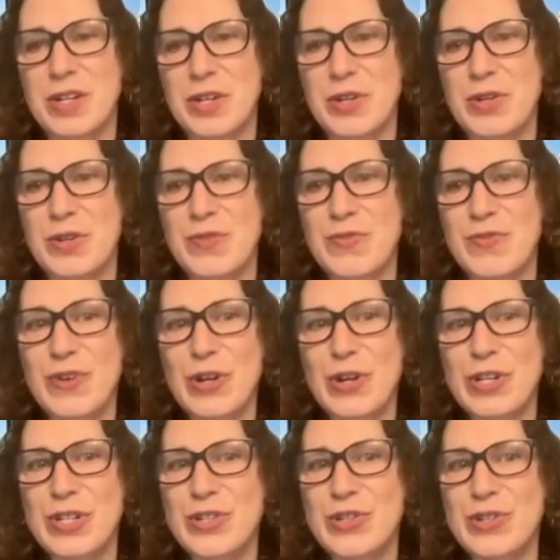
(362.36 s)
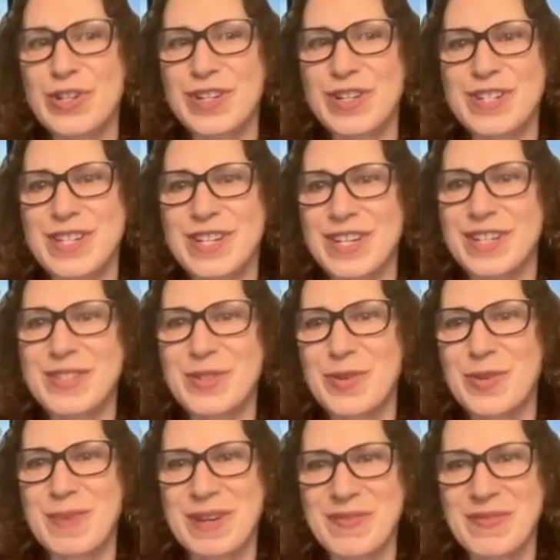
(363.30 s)
uh, you have already started to
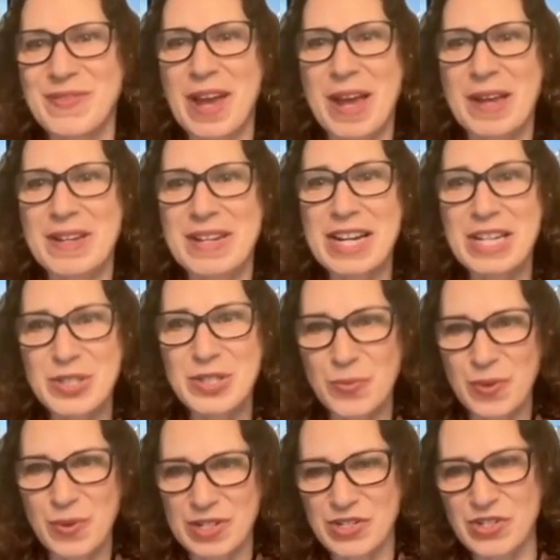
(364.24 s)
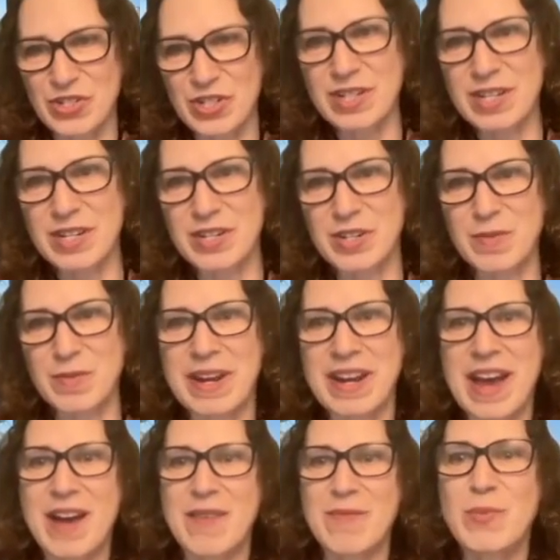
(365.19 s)
answer my uh, next question, and you
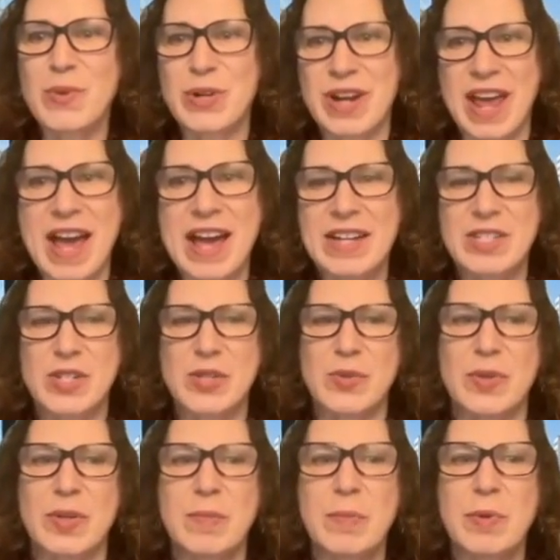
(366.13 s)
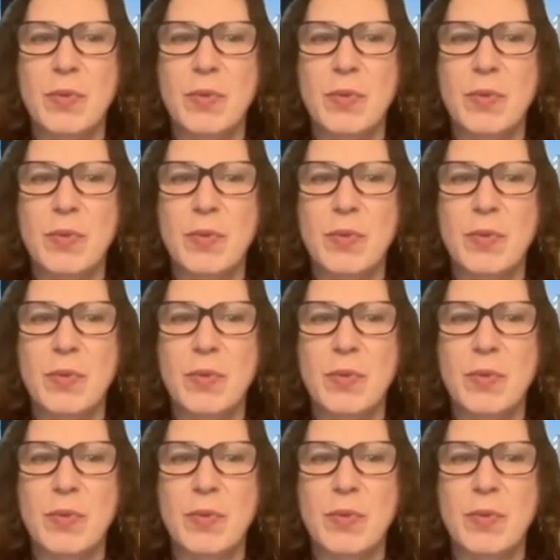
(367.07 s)
might have more to add to it.